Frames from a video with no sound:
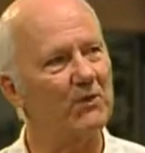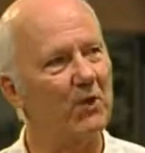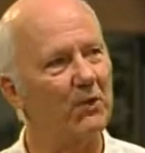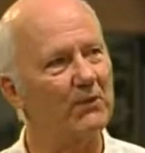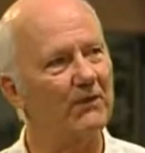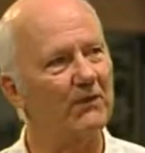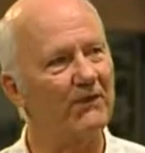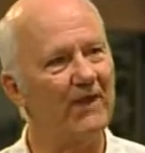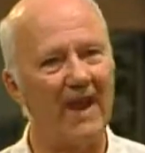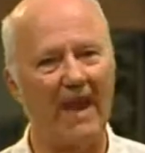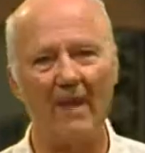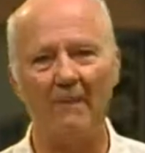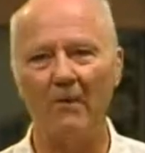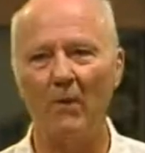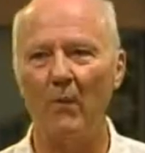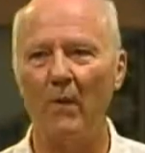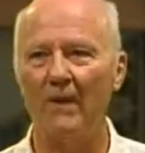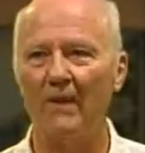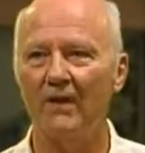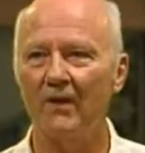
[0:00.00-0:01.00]
Joseph
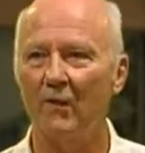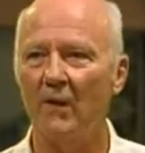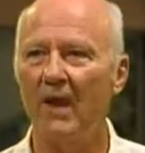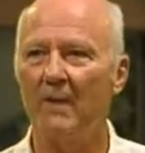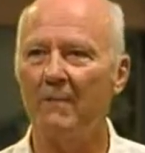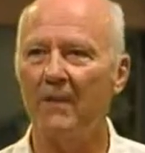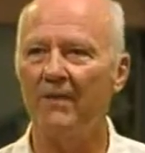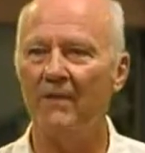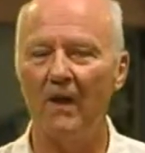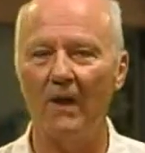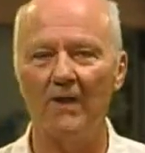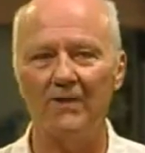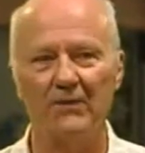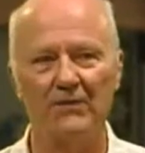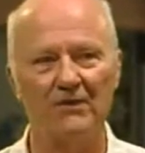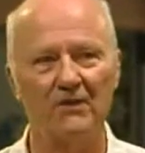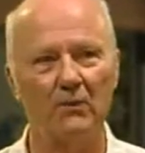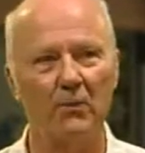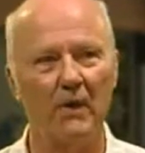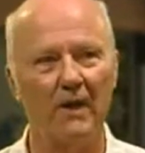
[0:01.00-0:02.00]
Campbell, one of the great
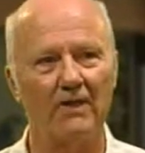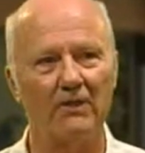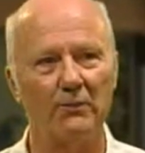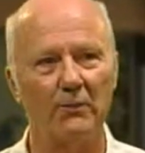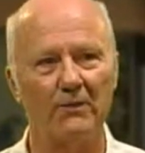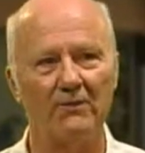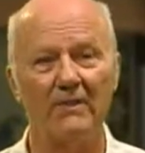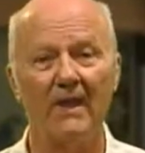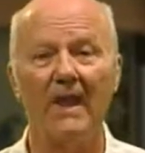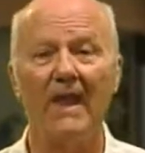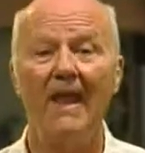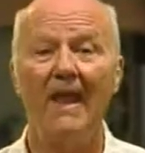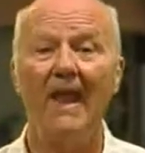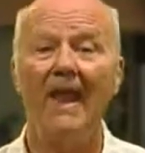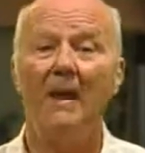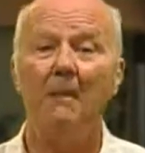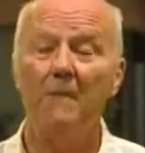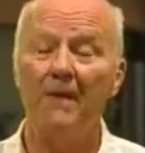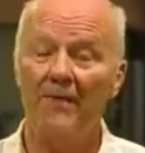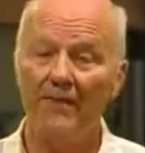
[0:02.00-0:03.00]
mythologists in the West, was
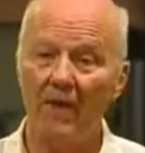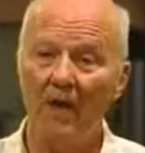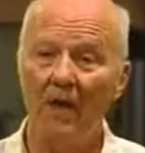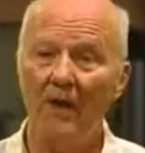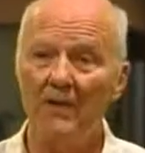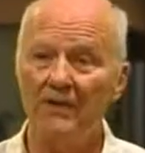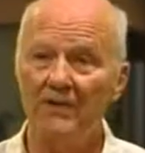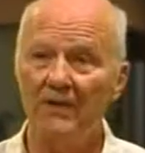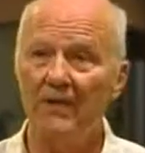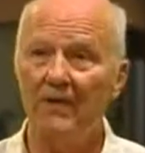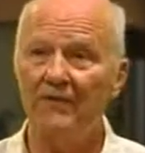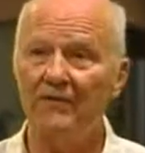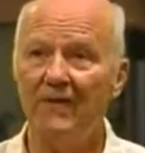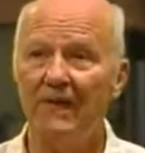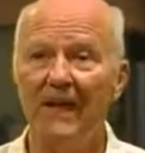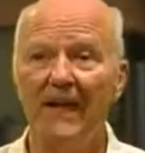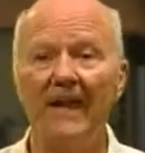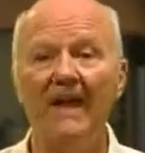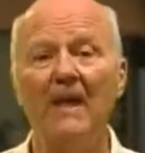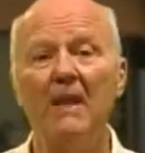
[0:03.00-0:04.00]
mythology is
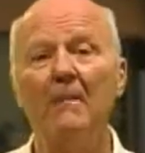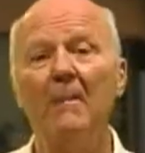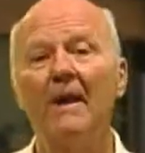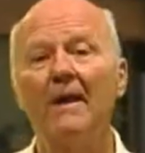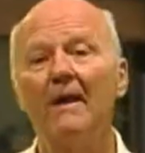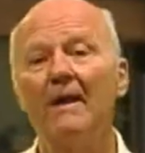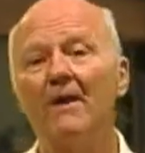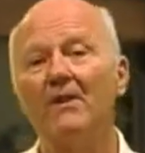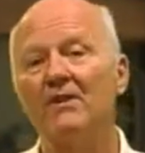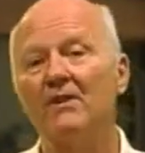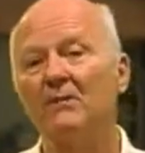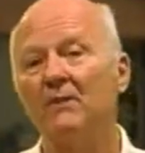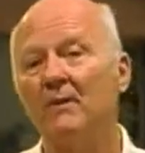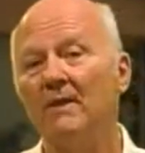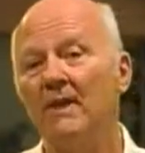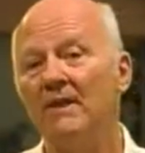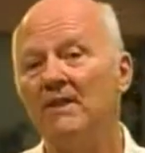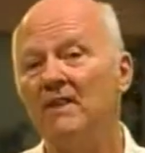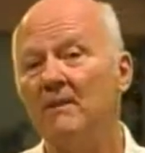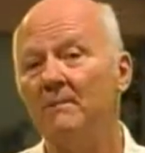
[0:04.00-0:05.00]
anybody else's
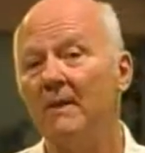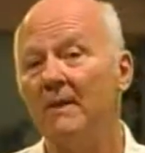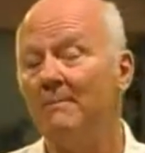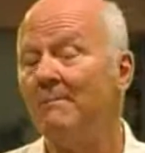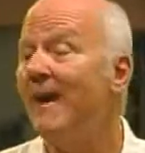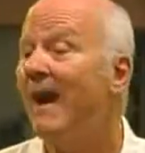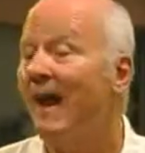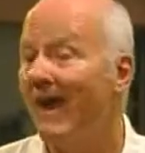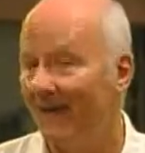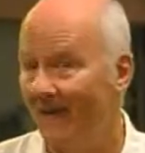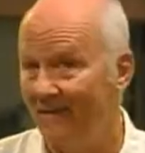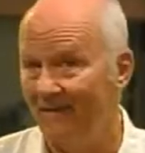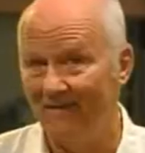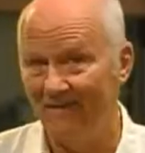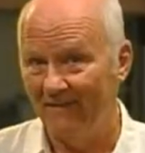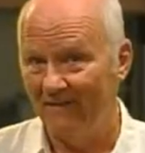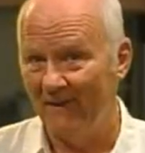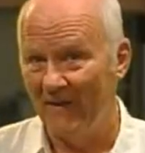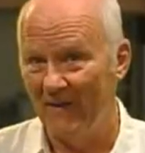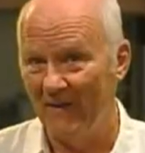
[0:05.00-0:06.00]
religion but mine,
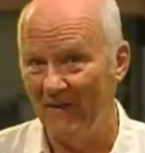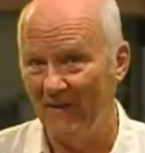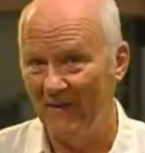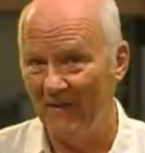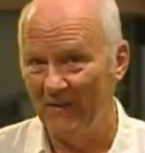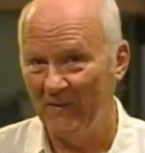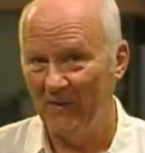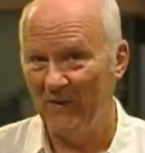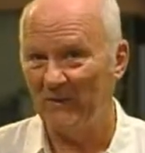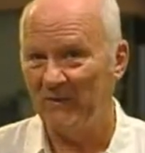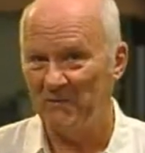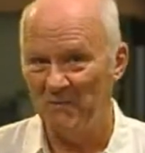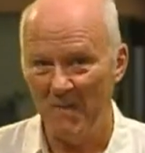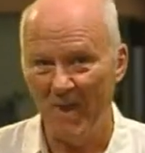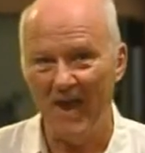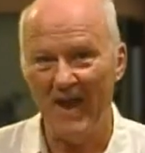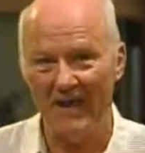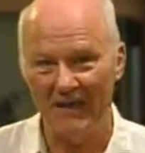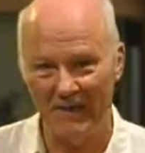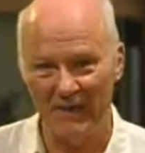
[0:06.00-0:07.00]
because
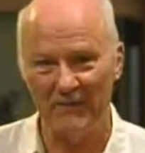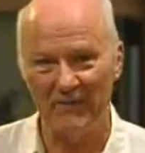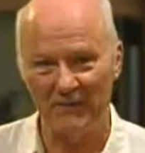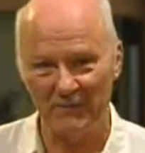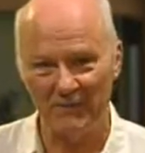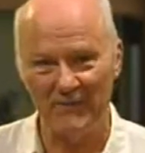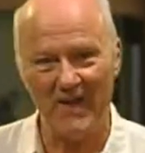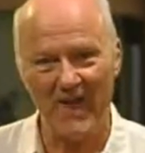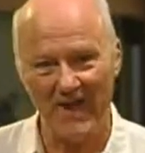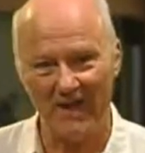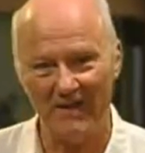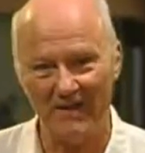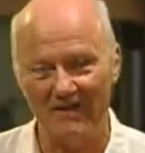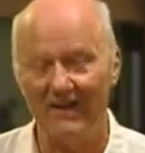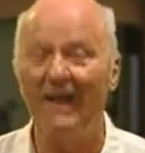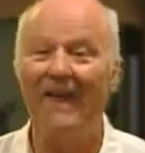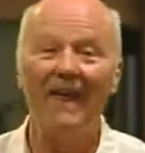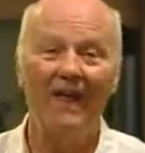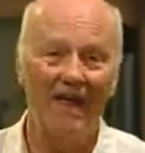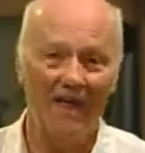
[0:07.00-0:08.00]
mine is
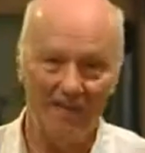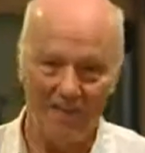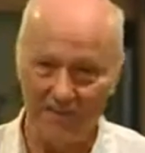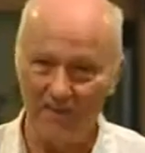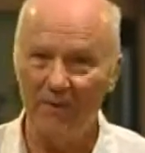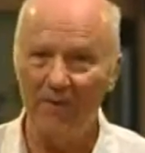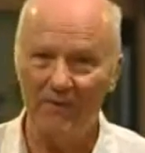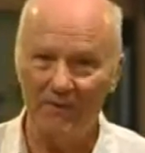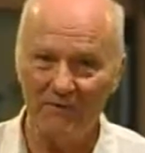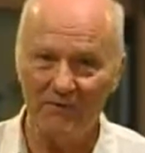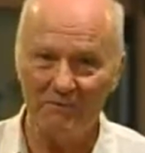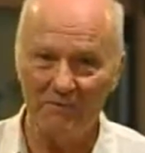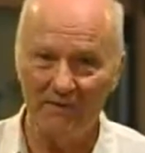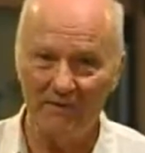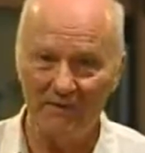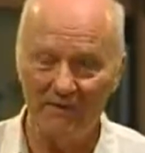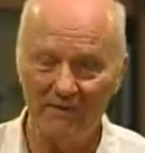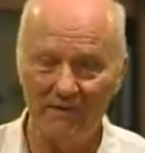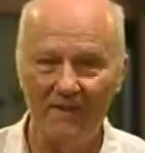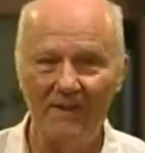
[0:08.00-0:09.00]
valid, theirs is
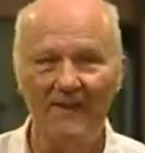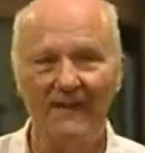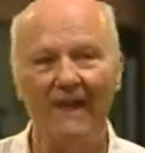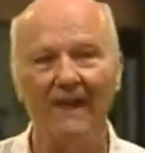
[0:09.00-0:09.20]
myth.